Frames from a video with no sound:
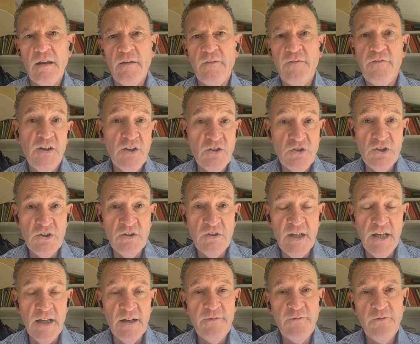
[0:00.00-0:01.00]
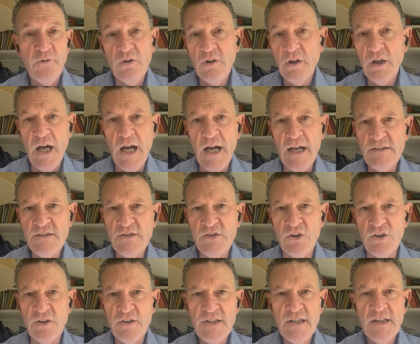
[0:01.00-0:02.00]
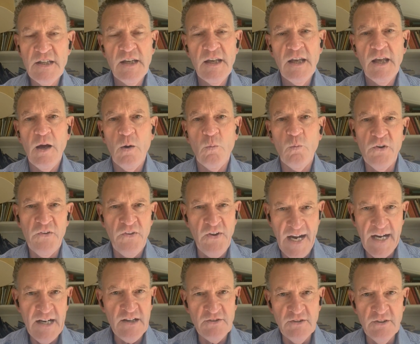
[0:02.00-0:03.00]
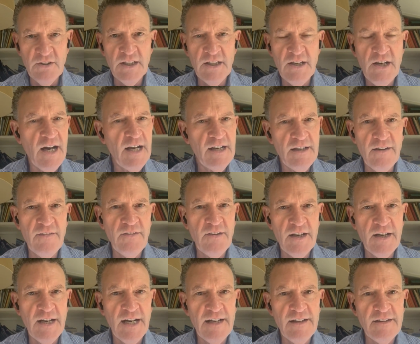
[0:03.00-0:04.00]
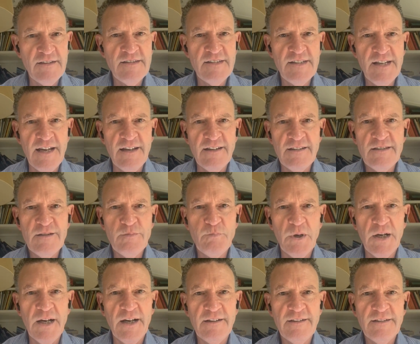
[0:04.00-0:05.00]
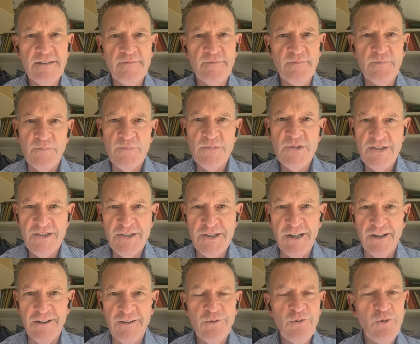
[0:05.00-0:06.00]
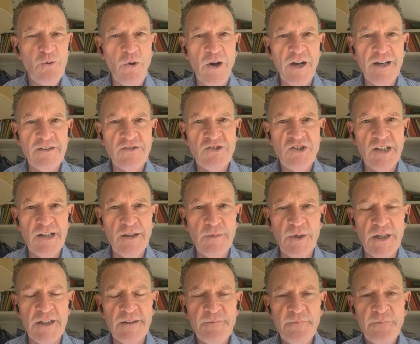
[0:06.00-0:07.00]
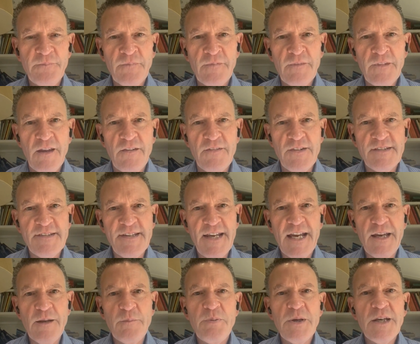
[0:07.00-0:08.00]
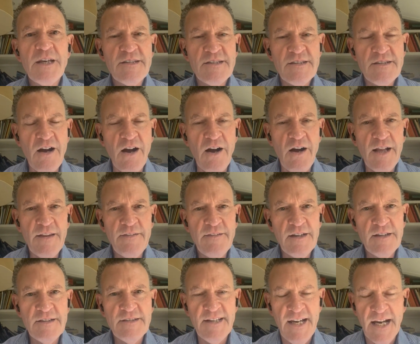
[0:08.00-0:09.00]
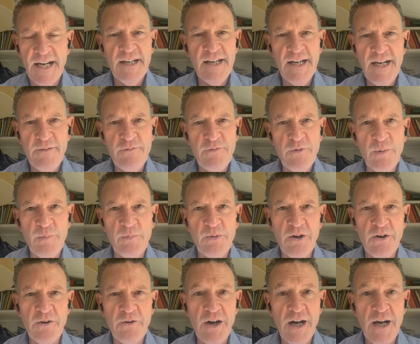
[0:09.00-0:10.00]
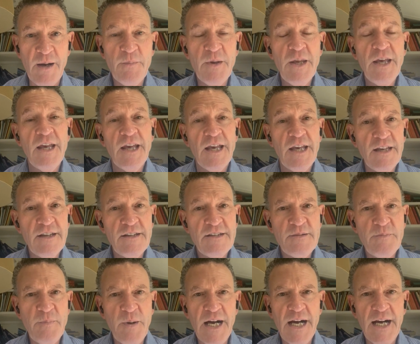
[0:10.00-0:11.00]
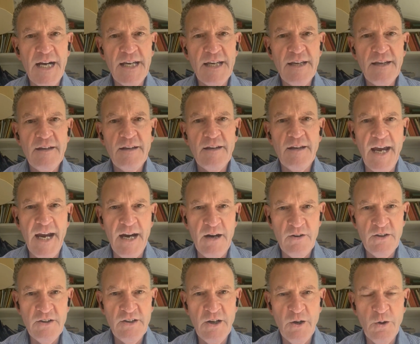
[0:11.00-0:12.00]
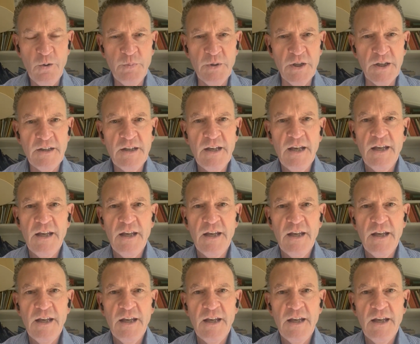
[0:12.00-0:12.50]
featured in a full concert. Was actually not in the United States, but still quite an achievement. The second piece on the second half of the program is by Aaron Copland,